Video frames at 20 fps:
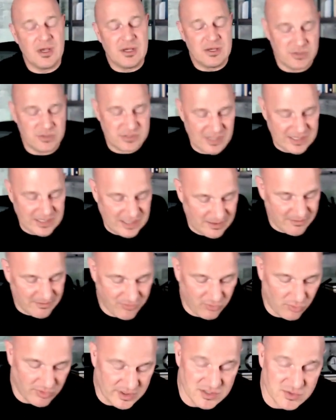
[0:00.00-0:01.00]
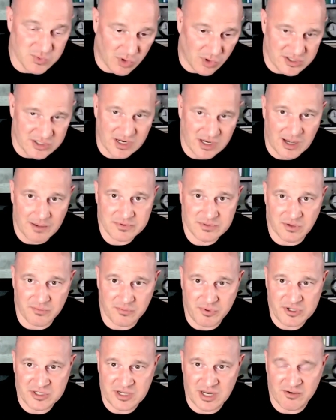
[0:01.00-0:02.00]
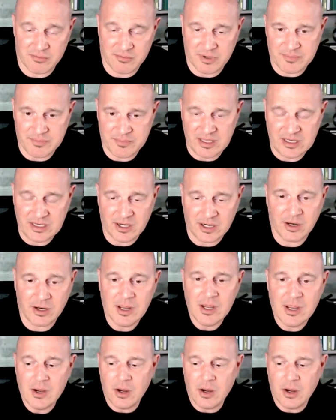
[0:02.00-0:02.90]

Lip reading: signed up for this workshop. So appreciate everybody being here.